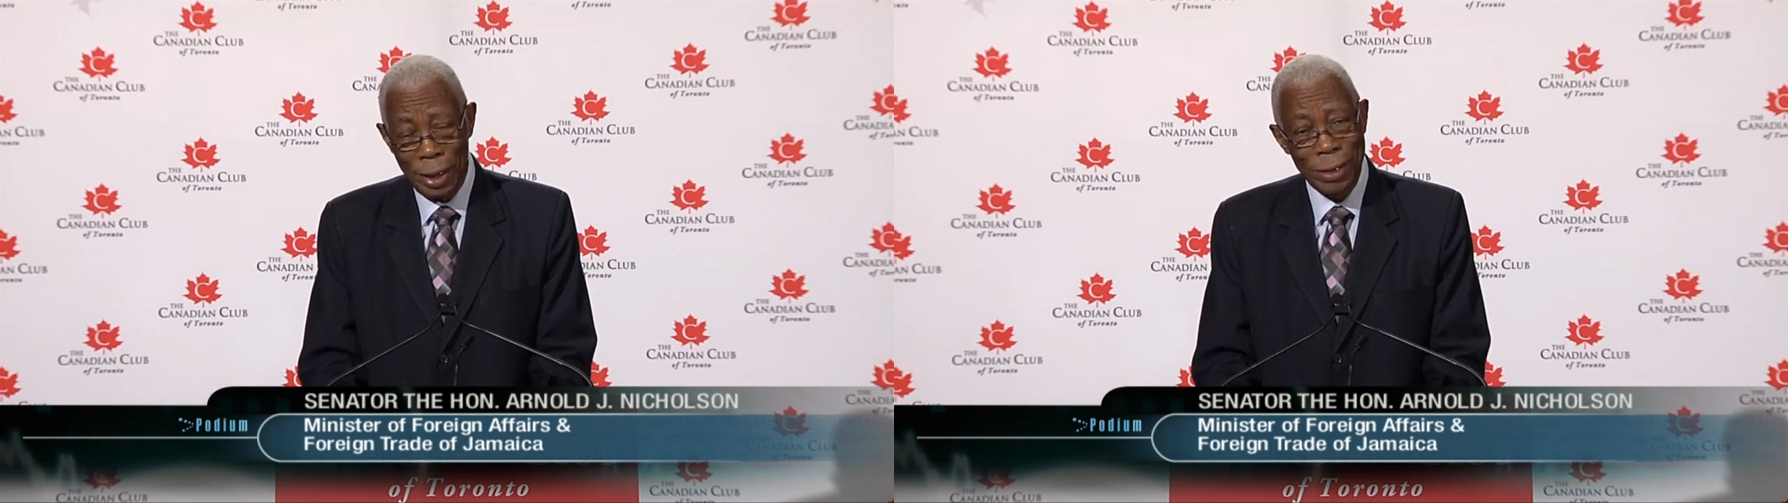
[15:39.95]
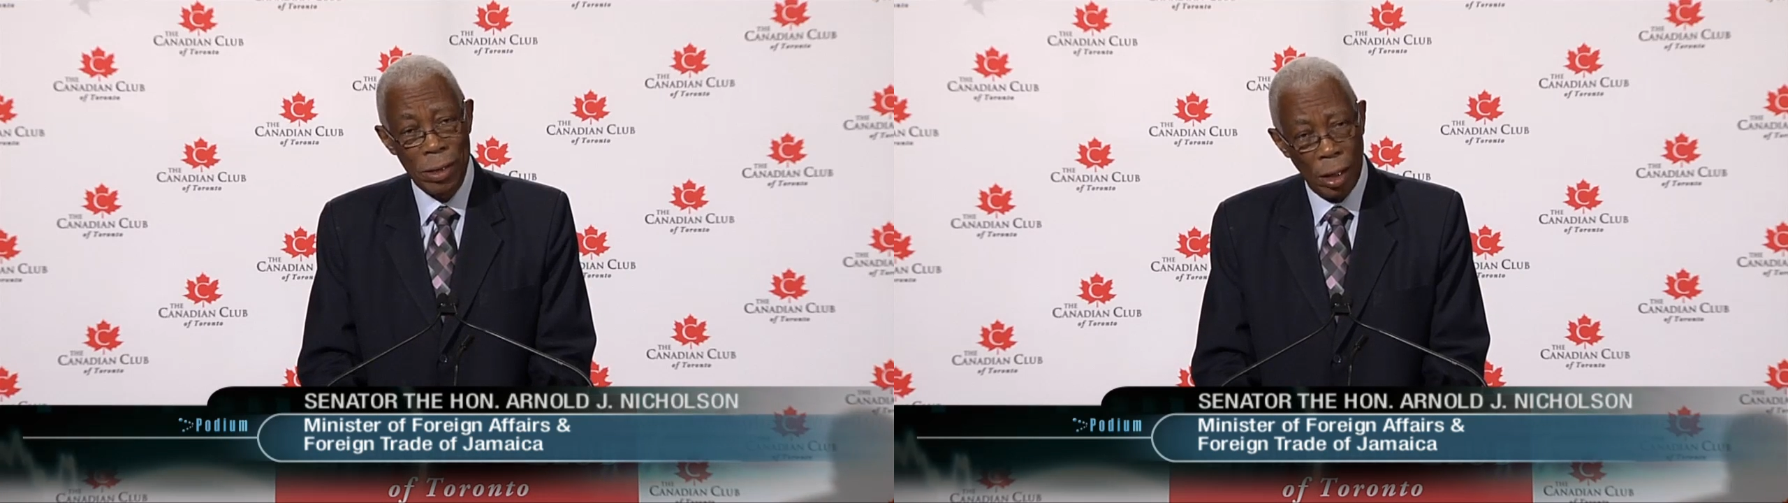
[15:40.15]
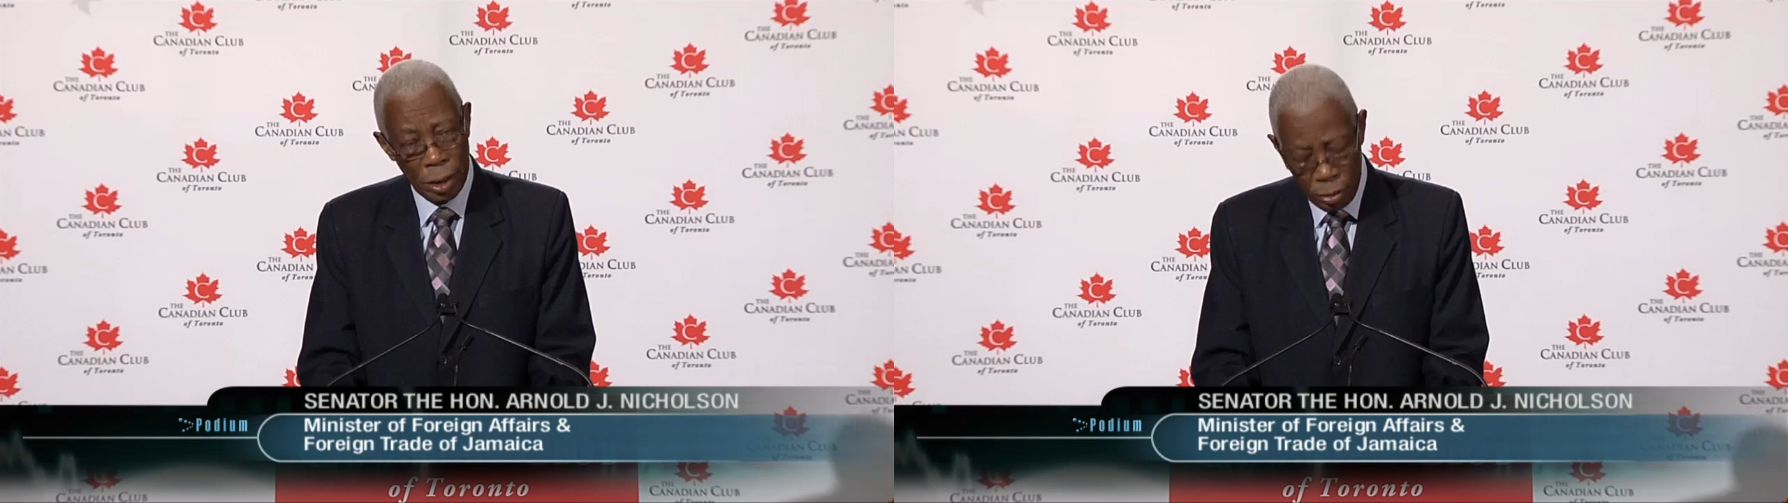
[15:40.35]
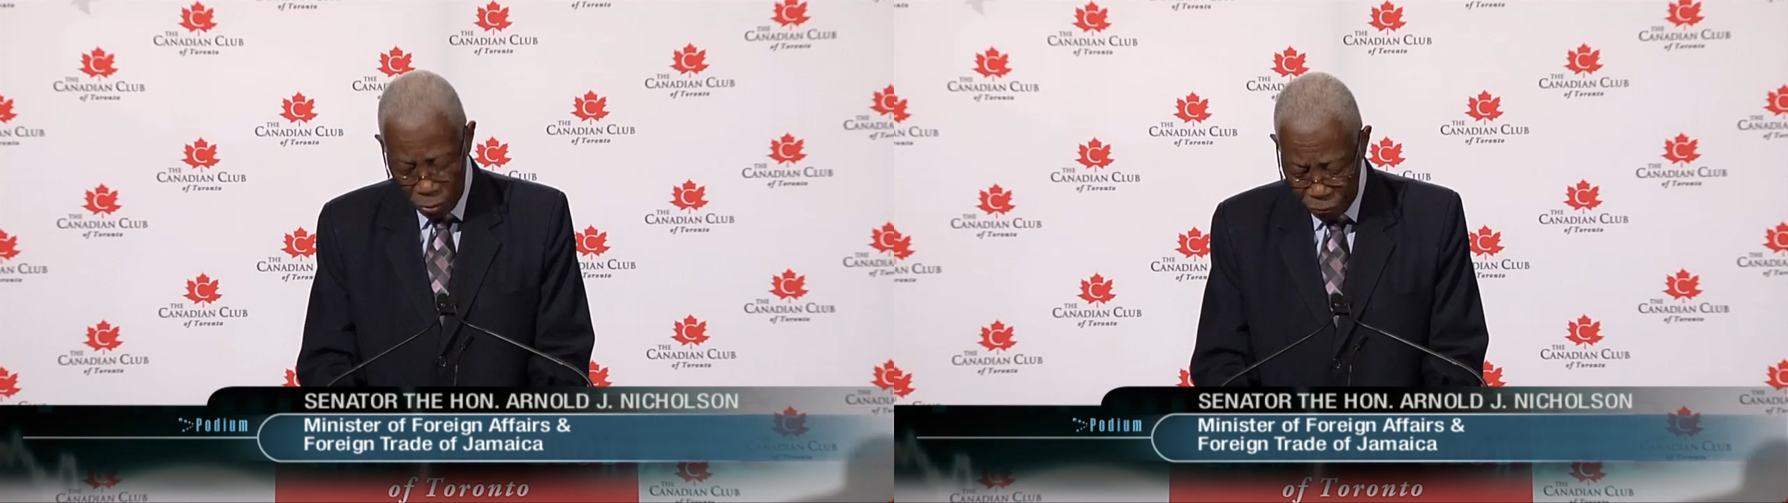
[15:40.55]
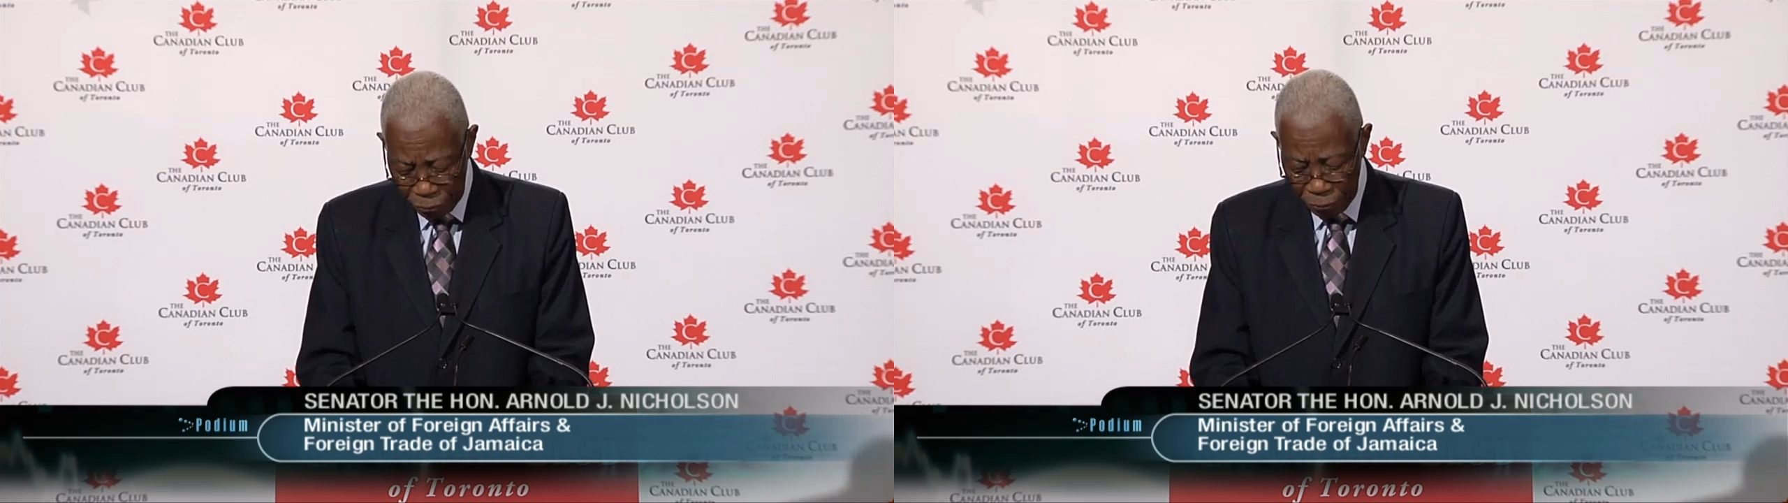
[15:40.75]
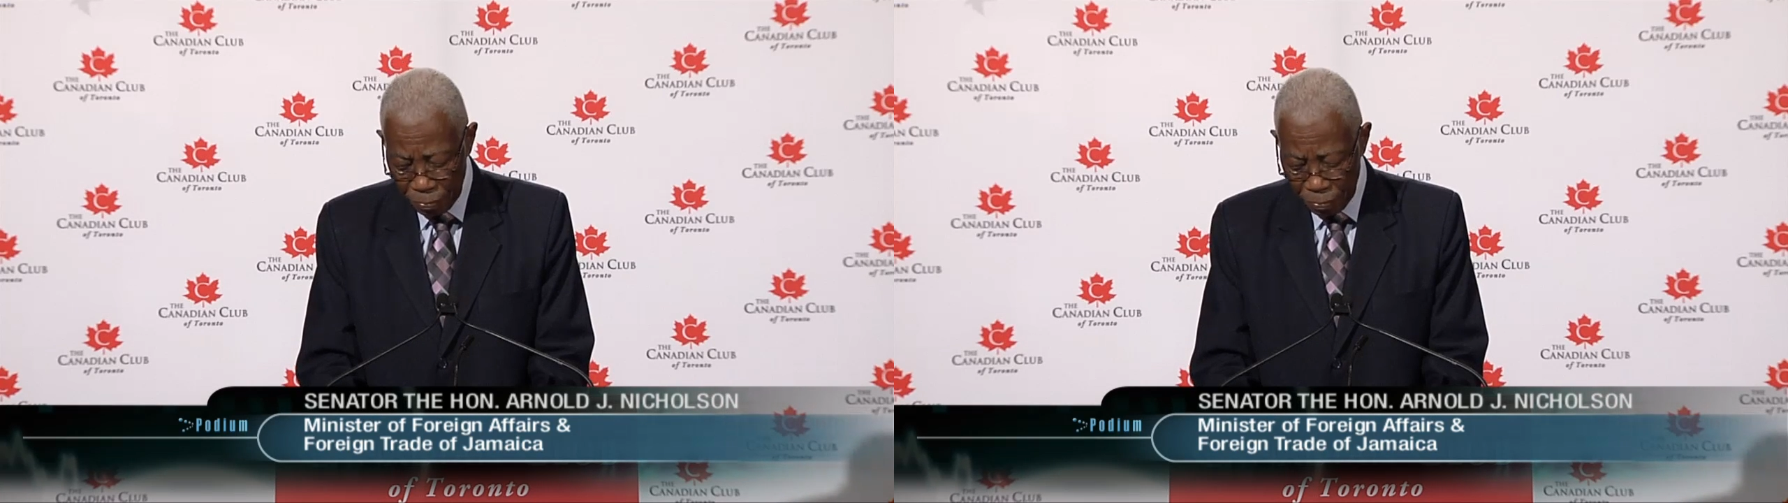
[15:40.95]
is not enough.